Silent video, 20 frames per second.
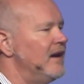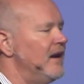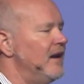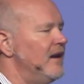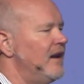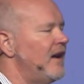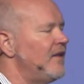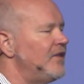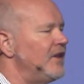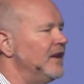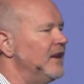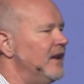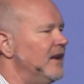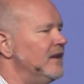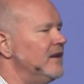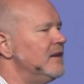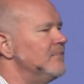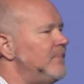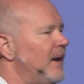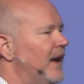
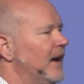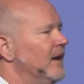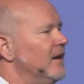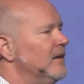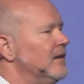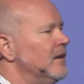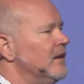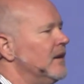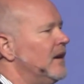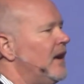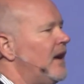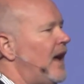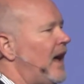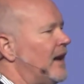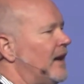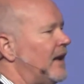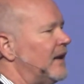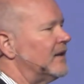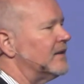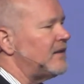in debate,
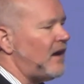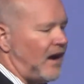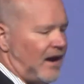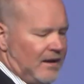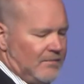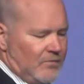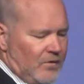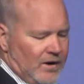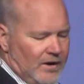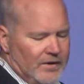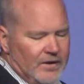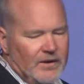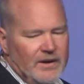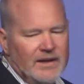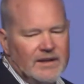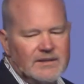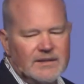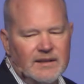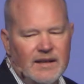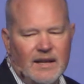and at a time where there
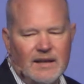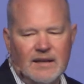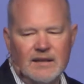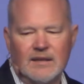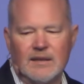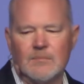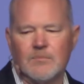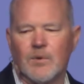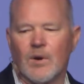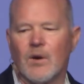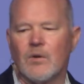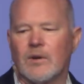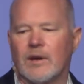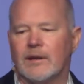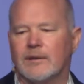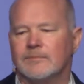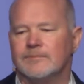isn't anything broken.